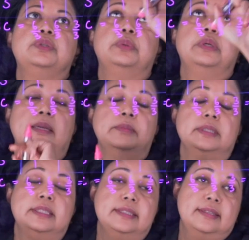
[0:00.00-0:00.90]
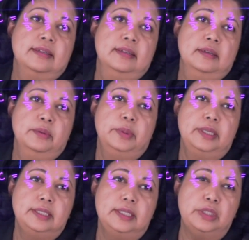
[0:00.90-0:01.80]
2 neighbors. What
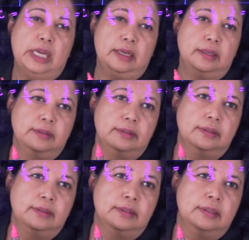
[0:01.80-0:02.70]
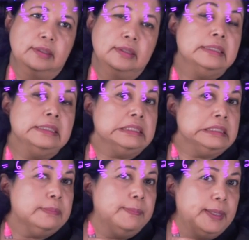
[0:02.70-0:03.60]
does that tell you?
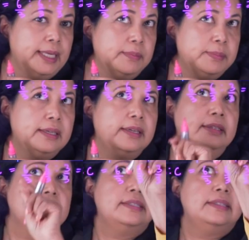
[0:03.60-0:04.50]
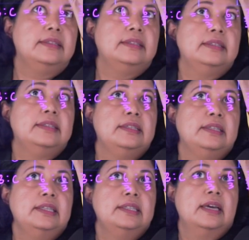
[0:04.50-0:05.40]
Maybe
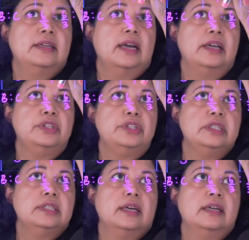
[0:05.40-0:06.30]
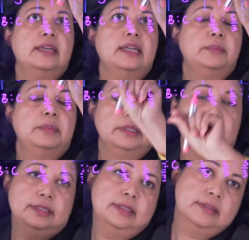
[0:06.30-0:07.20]
these hydrogens are
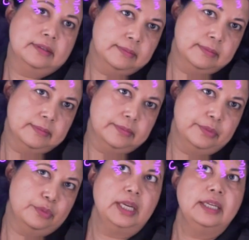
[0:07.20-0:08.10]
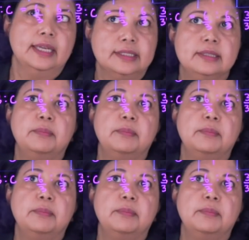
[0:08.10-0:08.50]
neighbors, right? That's a